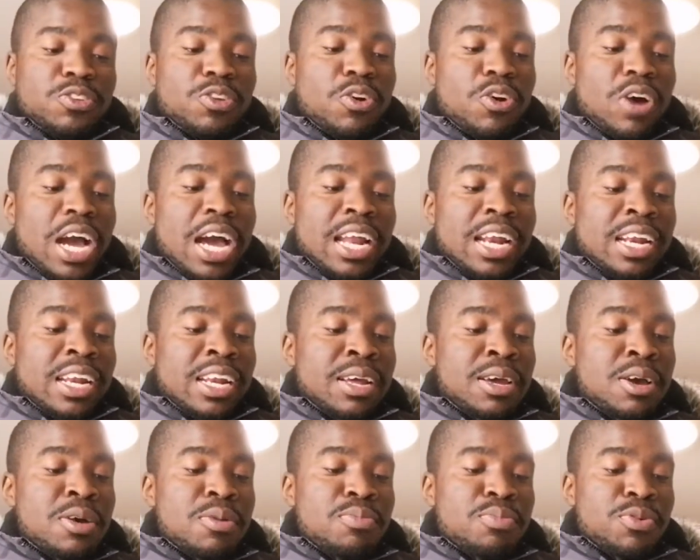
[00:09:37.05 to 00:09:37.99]
So
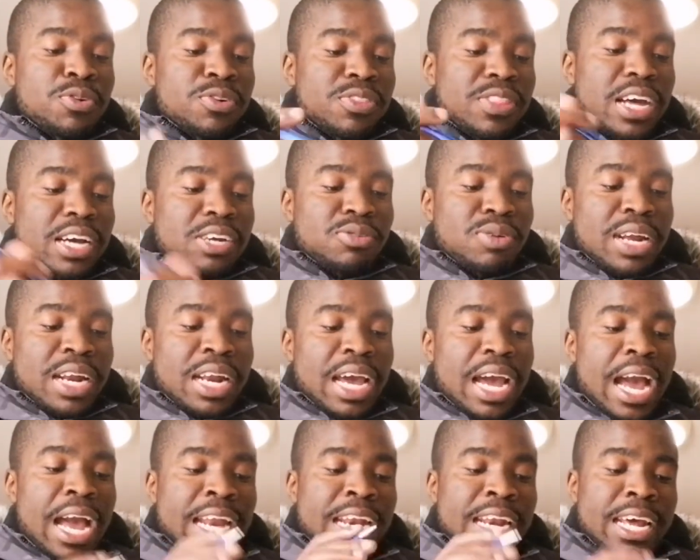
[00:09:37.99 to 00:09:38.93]
I'll put that
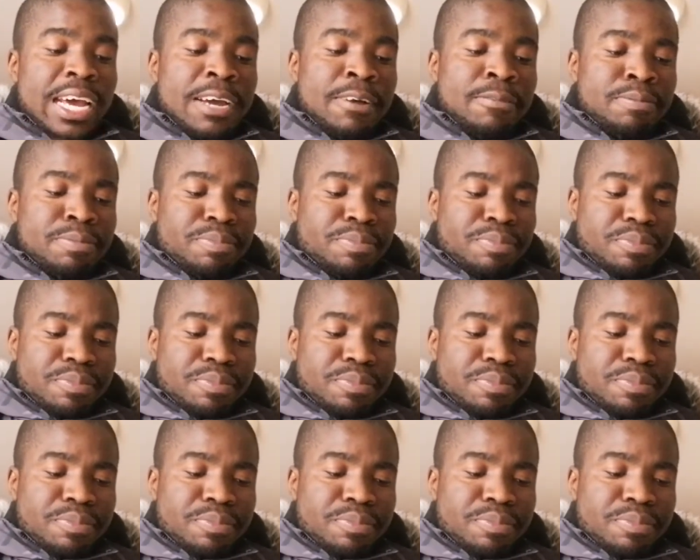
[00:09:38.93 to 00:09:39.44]
one under